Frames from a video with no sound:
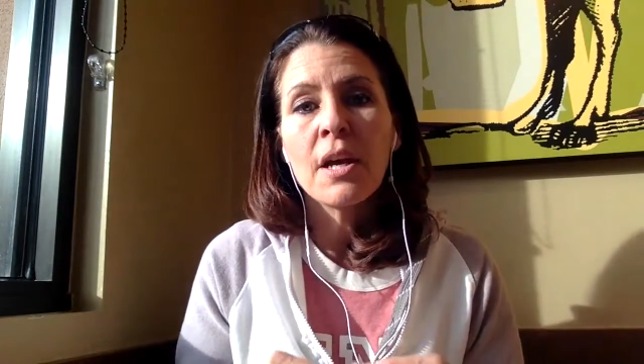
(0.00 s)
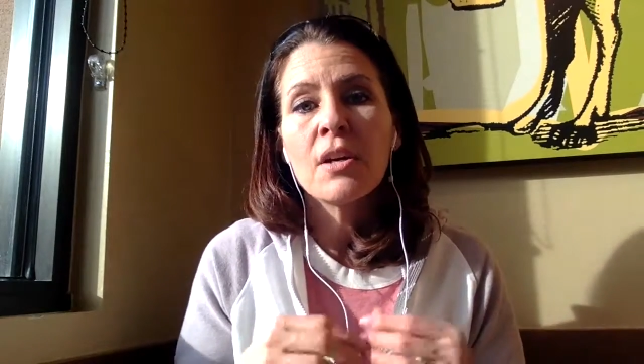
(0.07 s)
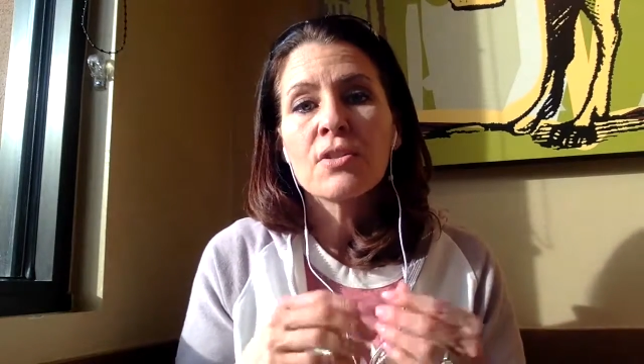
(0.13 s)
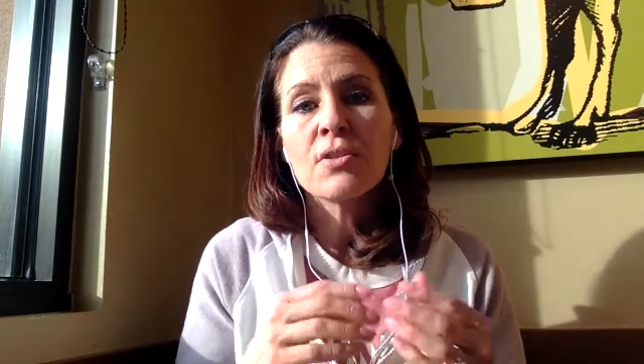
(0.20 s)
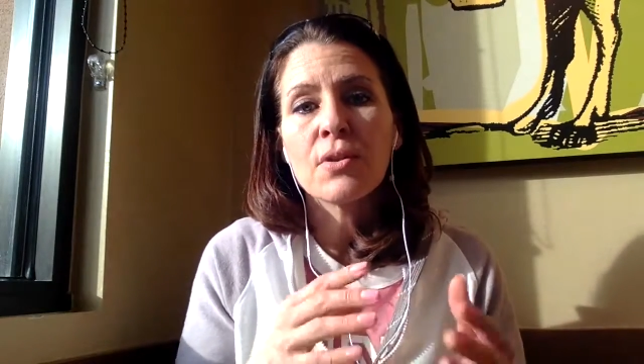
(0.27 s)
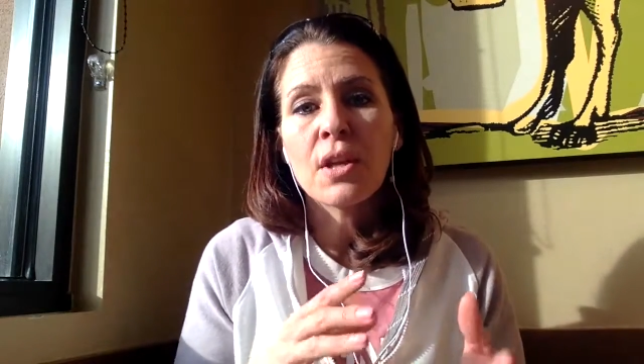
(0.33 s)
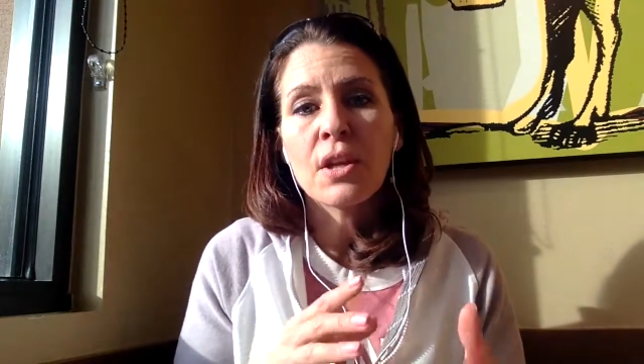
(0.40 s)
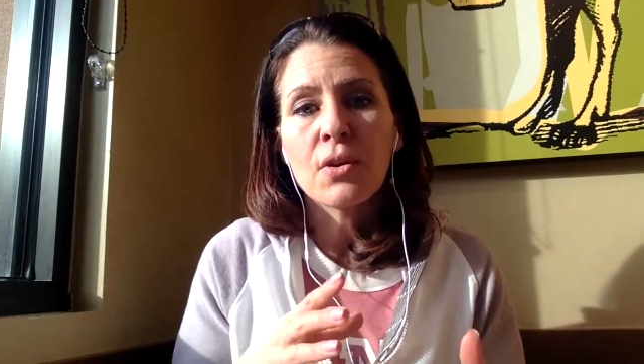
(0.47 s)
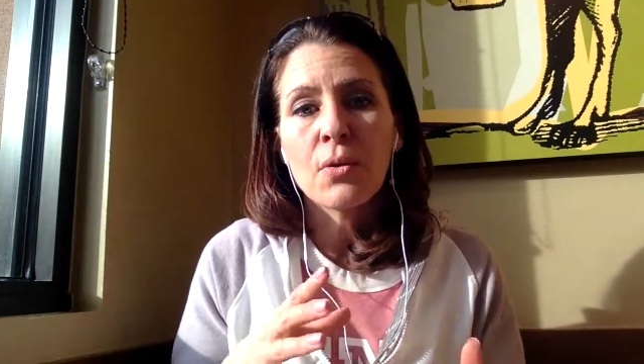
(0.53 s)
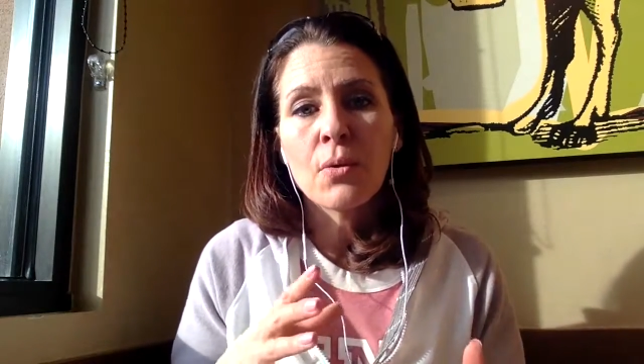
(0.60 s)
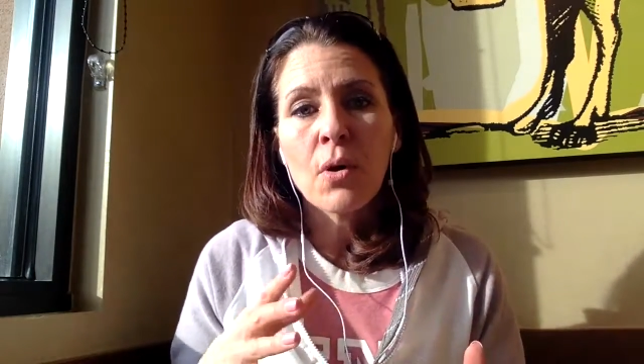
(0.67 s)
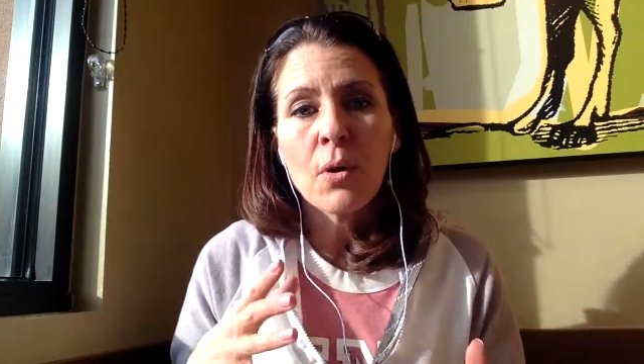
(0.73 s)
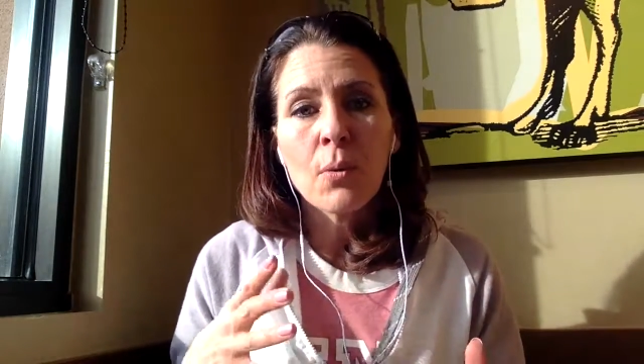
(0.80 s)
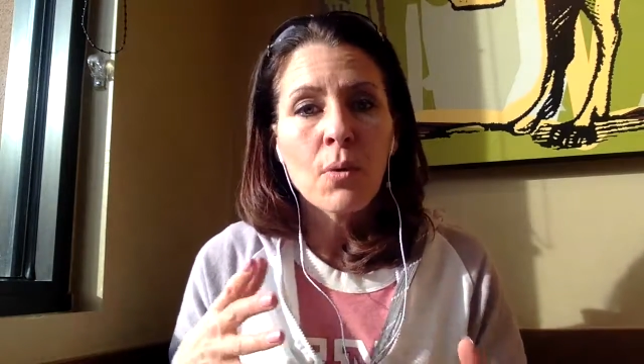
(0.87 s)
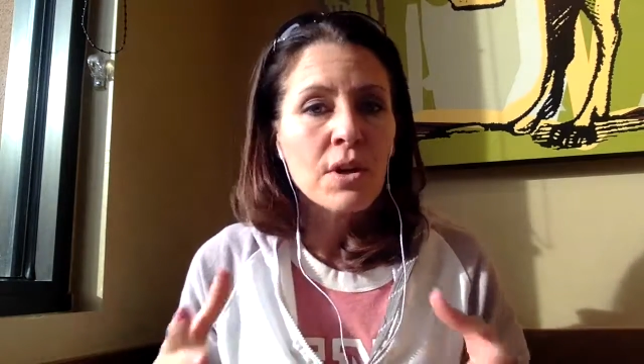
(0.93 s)
so that you
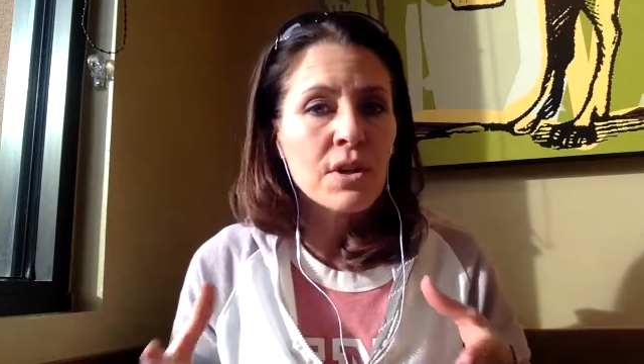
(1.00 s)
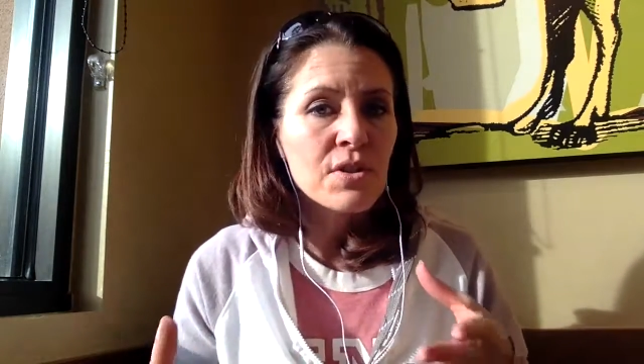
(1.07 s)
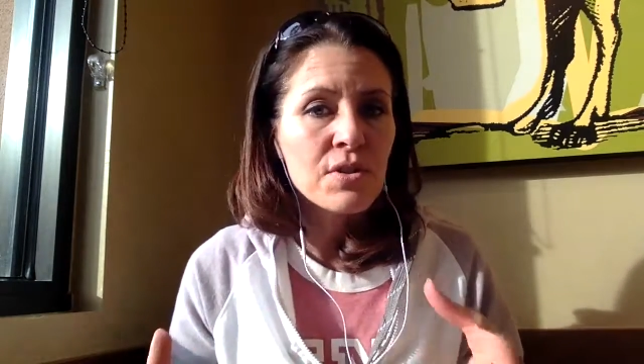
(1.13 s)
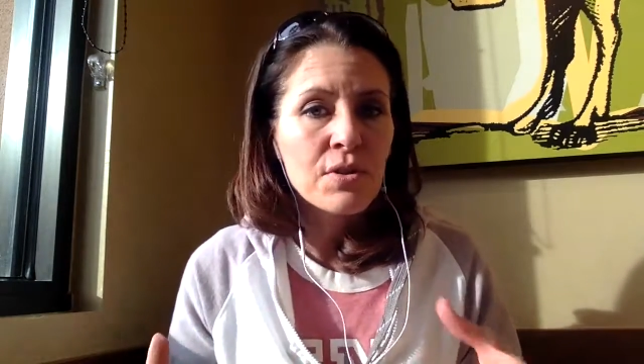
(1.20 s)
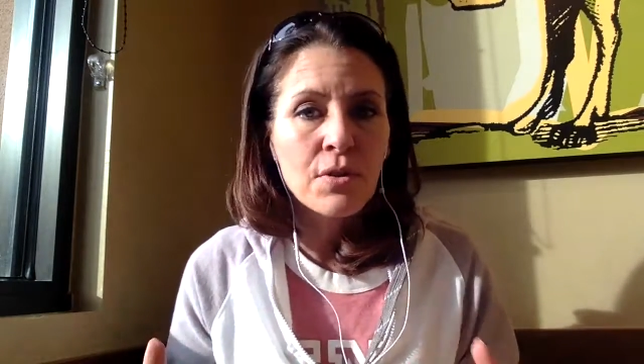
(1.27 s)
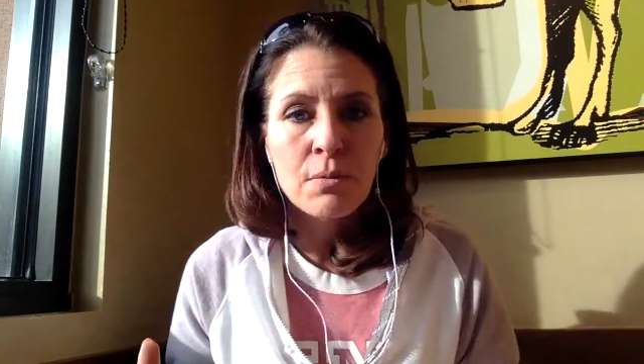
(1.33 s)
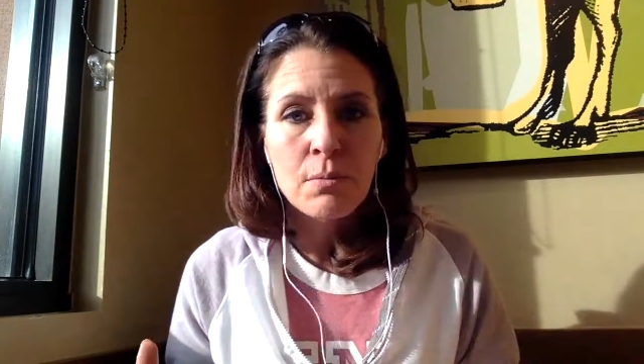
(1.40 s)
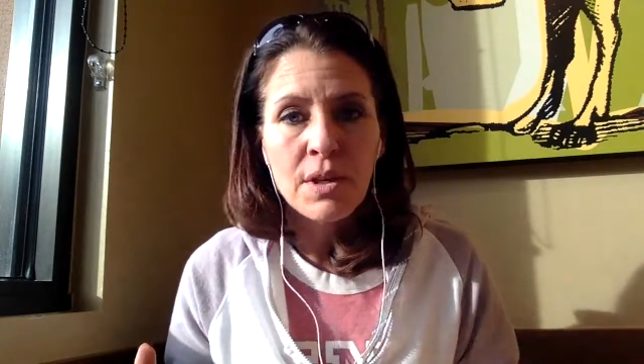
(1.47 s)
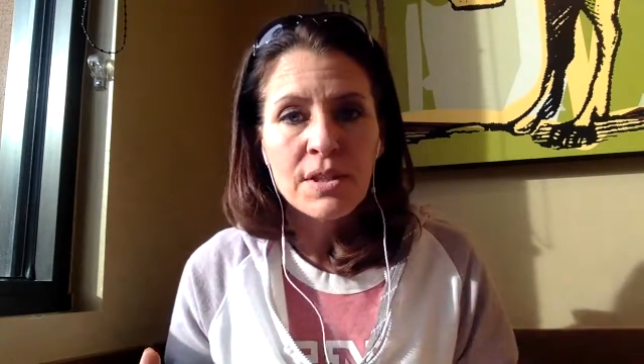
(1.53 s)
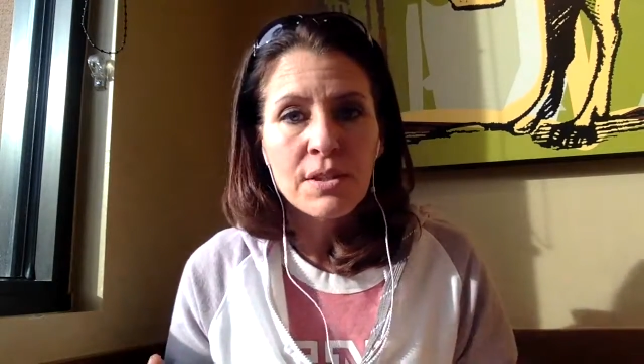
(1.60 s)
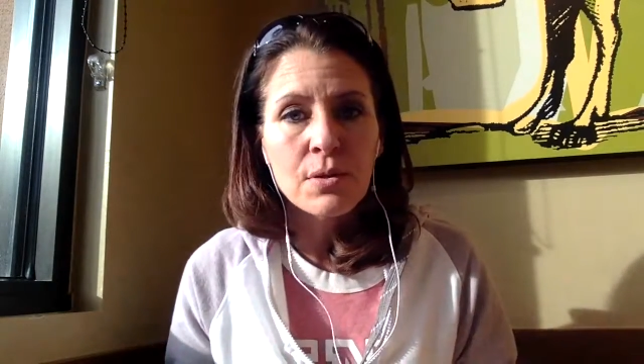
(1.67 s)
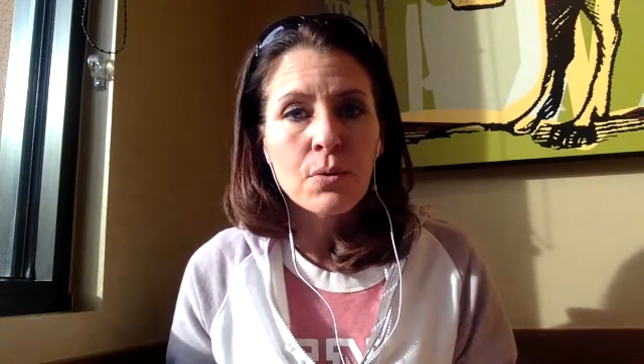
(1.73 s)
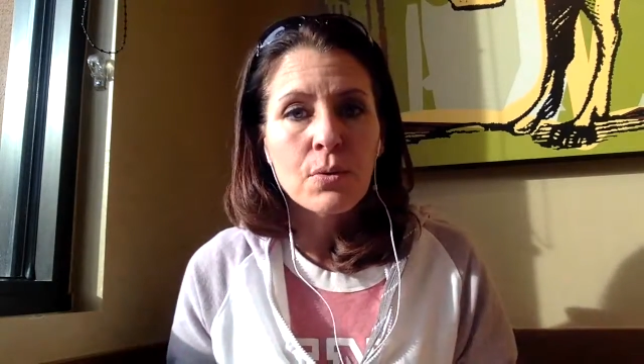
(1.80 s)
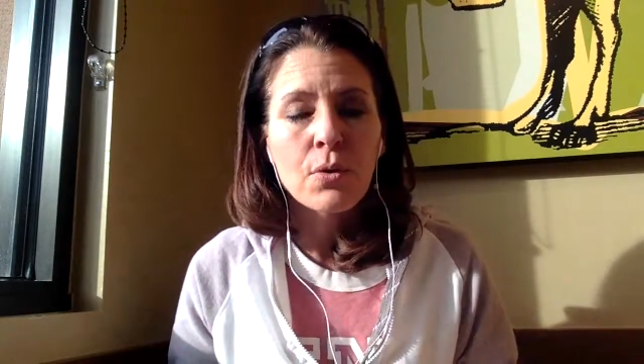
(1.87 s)
are working certain muscle